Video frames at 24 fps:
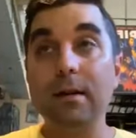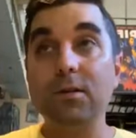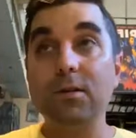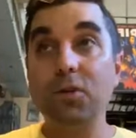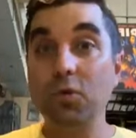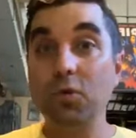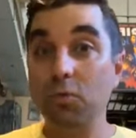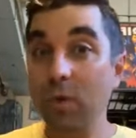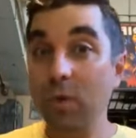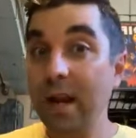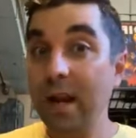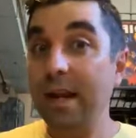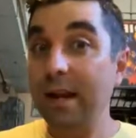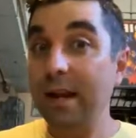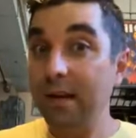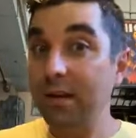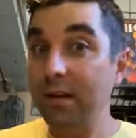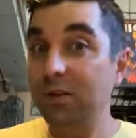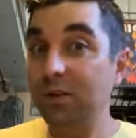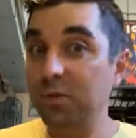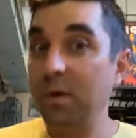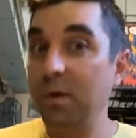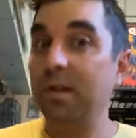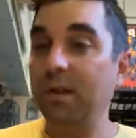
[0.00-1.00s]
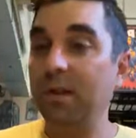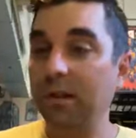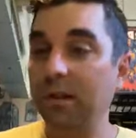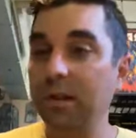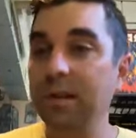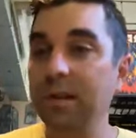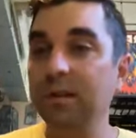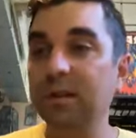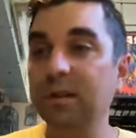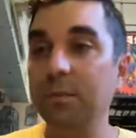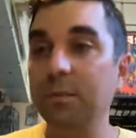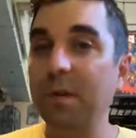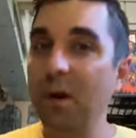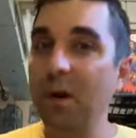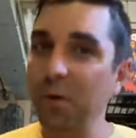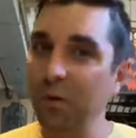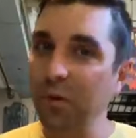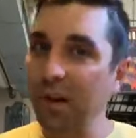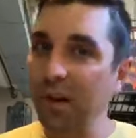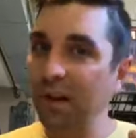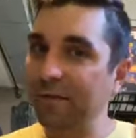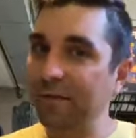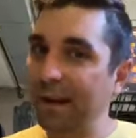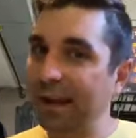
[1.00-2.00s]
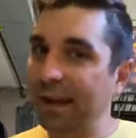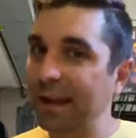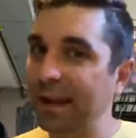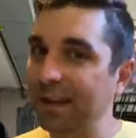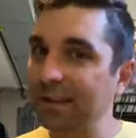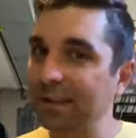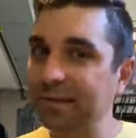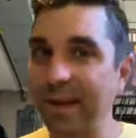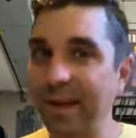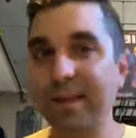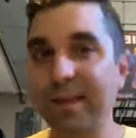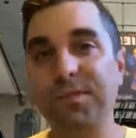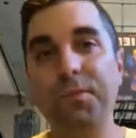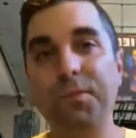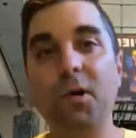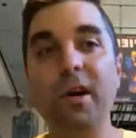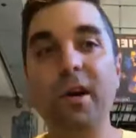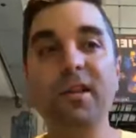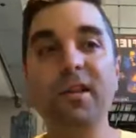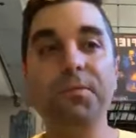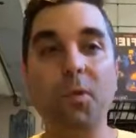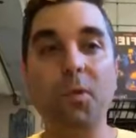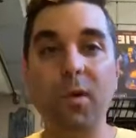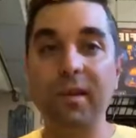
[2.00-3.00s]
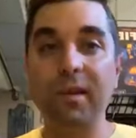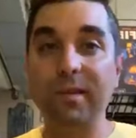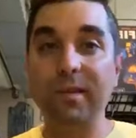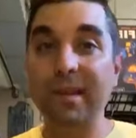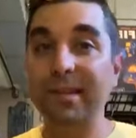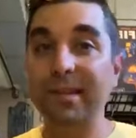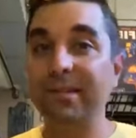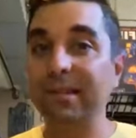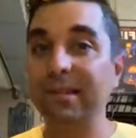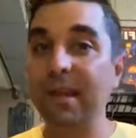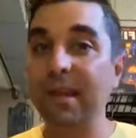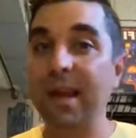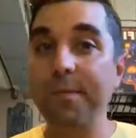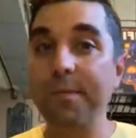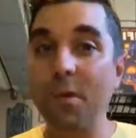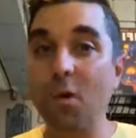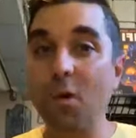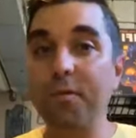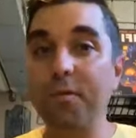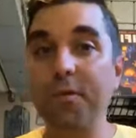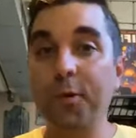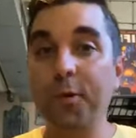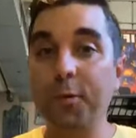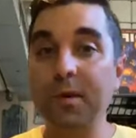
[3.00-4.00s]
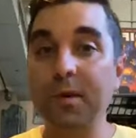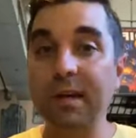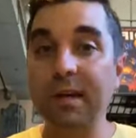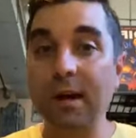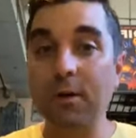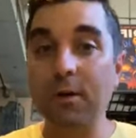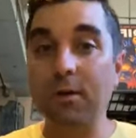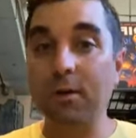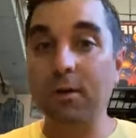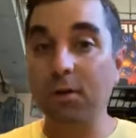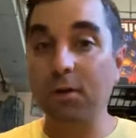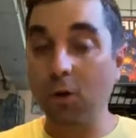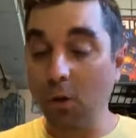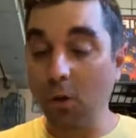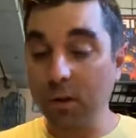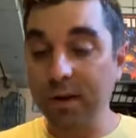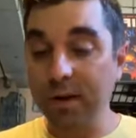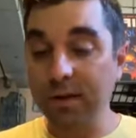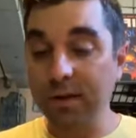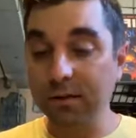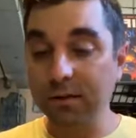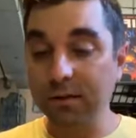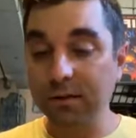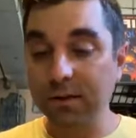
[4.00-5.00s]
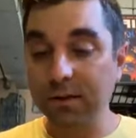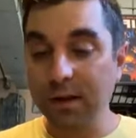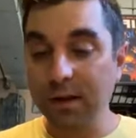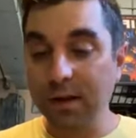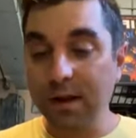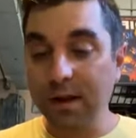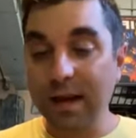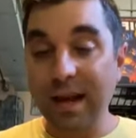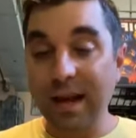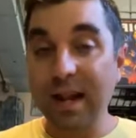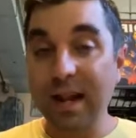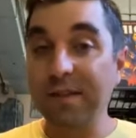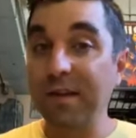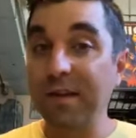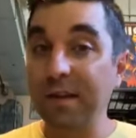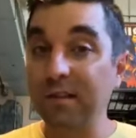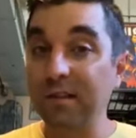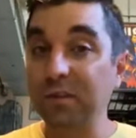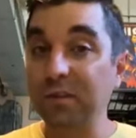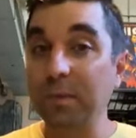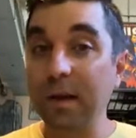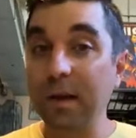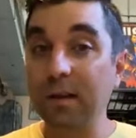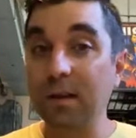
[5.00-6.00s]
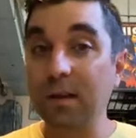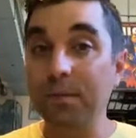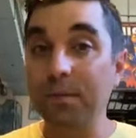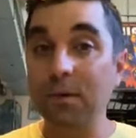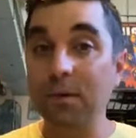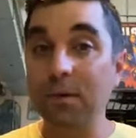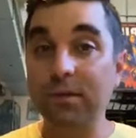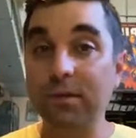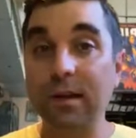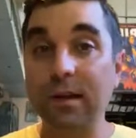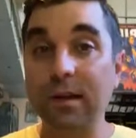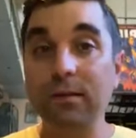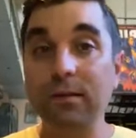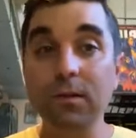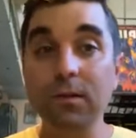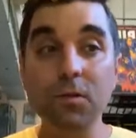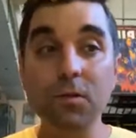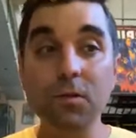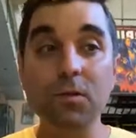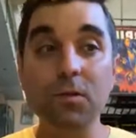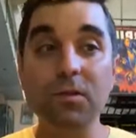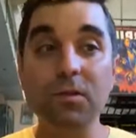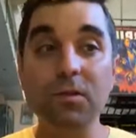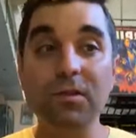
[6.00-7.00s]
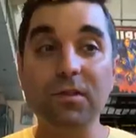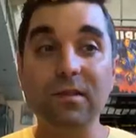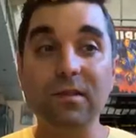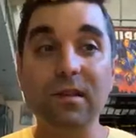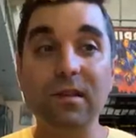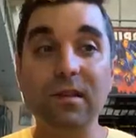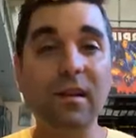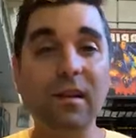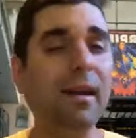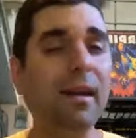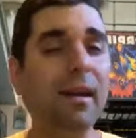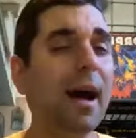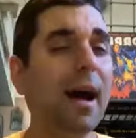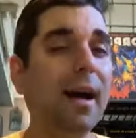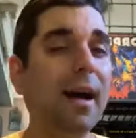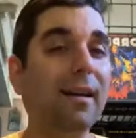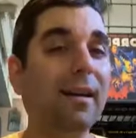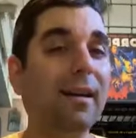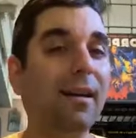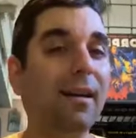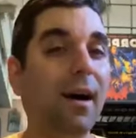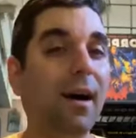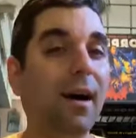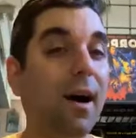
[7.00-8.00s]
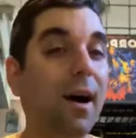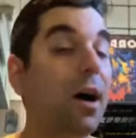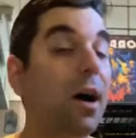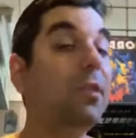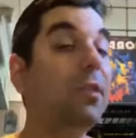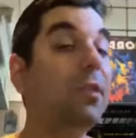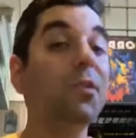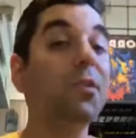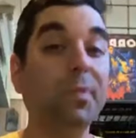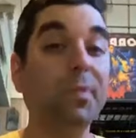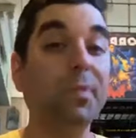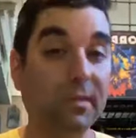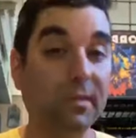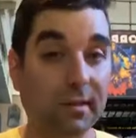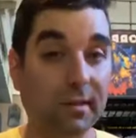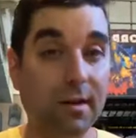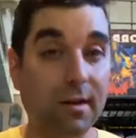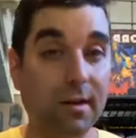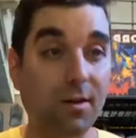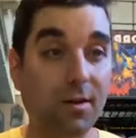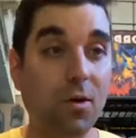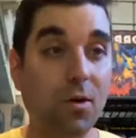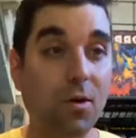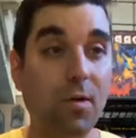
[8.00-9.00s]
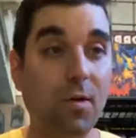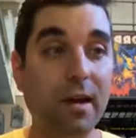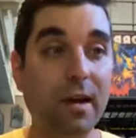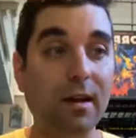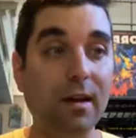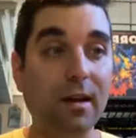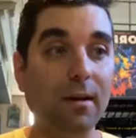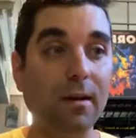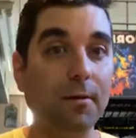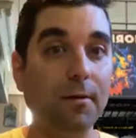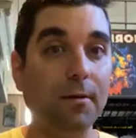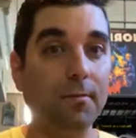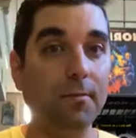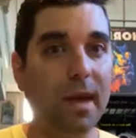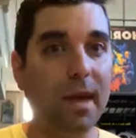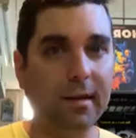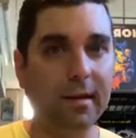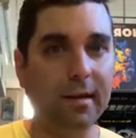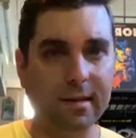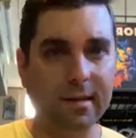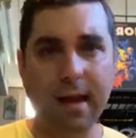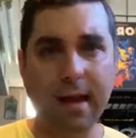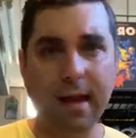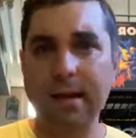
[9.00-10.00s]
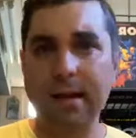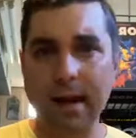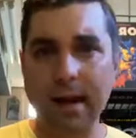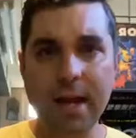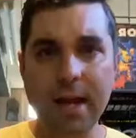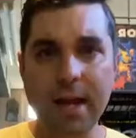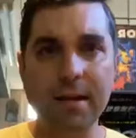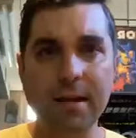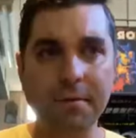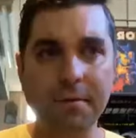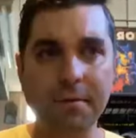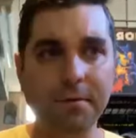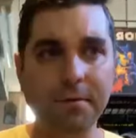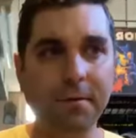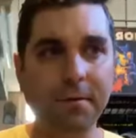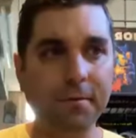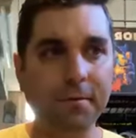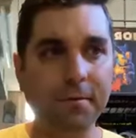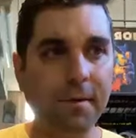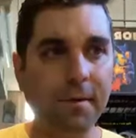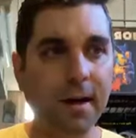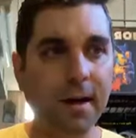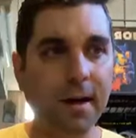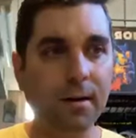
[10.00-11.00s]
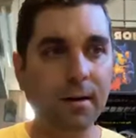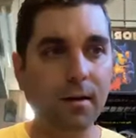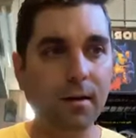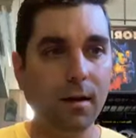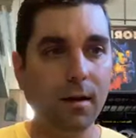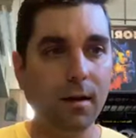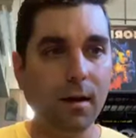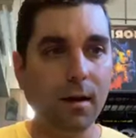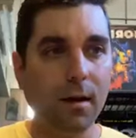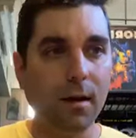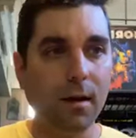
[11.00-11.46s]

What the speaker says: to win I need to spend the least amount, and if I get his last prize point, that's game over and we count our coins. And if I've spent the most, I lose. Not 100% knowing makes that kind of fun.